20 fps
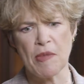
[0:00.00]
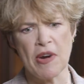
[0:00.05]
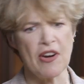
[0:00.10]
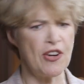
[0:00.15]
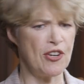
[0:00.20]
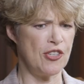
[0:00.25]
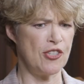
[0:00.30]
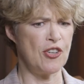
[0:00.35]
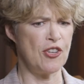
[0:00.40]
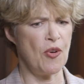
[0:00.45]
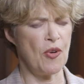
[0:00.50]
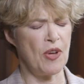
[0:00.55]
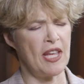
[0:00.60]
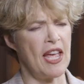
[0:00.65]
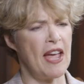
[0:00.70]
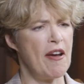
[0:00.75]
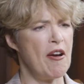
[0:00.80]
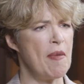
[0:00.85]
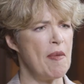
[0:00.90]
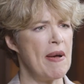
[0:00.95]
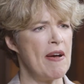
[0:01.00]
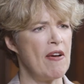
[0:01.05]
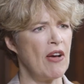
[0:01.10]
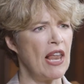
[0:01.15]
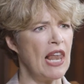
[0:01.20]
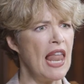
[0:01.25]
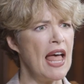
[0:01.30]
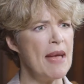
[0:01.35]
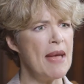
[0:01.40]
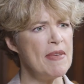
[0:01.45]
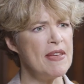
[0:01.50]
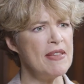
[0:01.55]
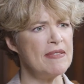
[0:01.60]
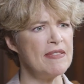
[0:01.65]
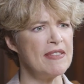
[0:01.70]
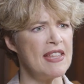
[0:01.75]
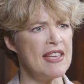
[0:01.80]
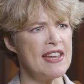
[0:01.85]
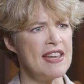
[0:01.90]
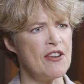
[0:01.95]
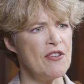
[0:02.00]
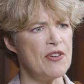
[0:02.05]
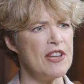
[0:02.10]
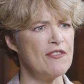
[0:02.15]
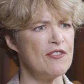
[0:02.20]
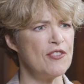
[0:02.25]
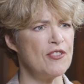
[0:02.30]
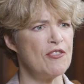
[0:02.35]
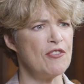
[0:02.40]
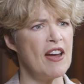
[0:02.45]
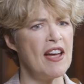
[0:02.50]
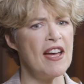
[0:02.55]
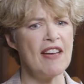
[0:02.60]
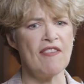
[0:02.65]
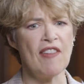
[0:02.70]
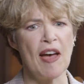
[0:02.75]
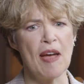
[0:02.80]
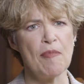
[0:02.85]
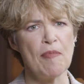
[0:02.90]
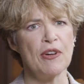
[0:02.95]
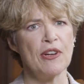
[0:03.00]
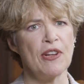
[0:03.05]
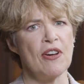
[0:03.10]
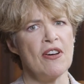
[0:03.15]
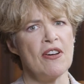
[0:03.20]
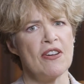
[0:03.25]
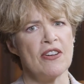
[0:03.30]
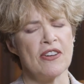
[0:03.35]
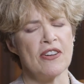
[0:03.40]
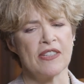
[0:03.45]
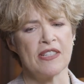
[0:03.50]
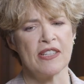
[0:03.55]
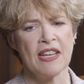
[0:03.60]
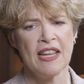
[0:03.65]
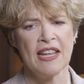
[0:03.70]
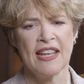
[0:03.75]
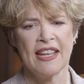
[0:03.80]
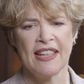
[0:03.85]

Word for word: Americans don't care about climate. They don't even drive hybrid cars.